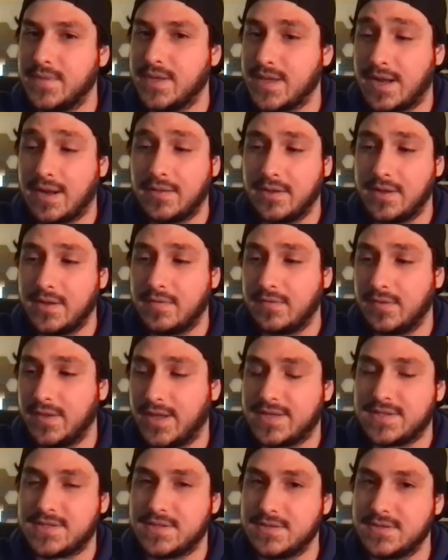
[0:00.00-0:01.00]
And I loved
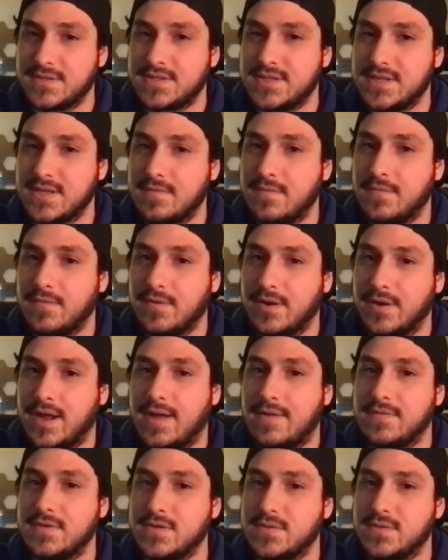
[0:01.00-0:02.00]
last year's team for
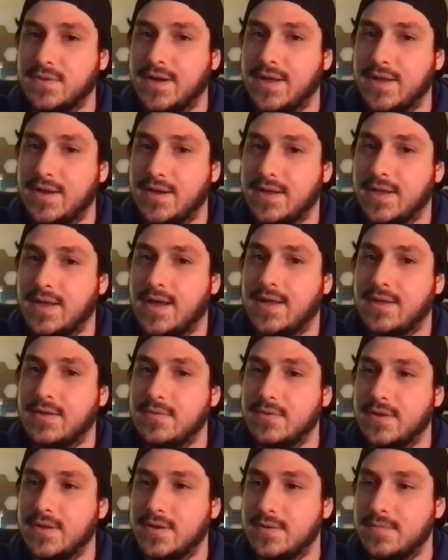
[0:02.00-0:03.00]
having Dwight, a guy
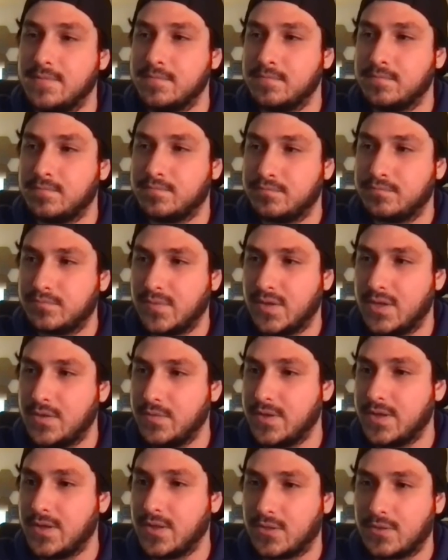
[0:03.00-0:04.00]
who
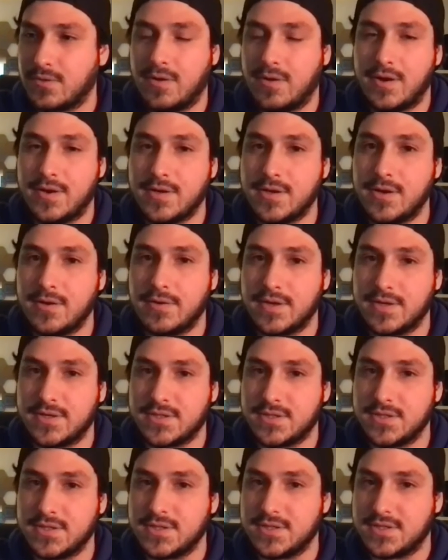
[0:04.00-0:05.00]
we can throw on
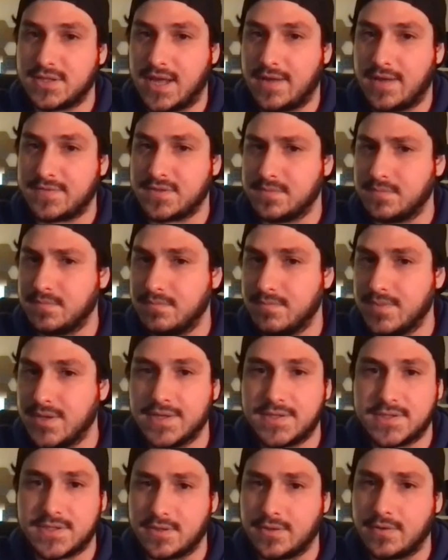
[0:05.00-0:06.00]
Jokic to just have some
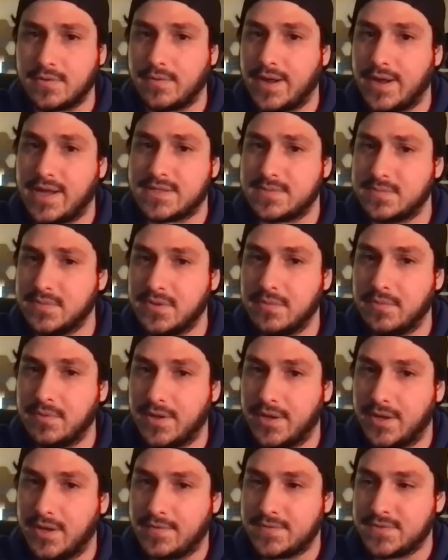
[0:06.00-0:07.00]
minutes to harass him in the
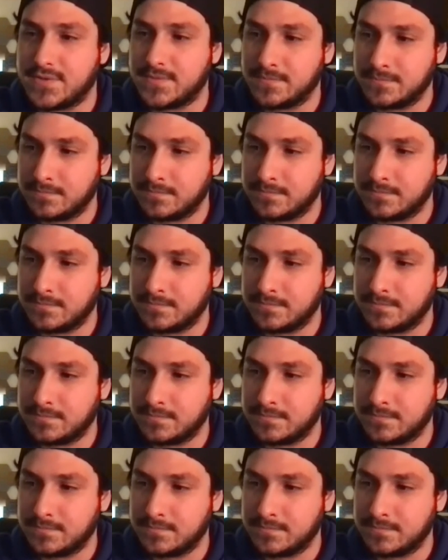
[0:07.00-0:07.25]
playoffs,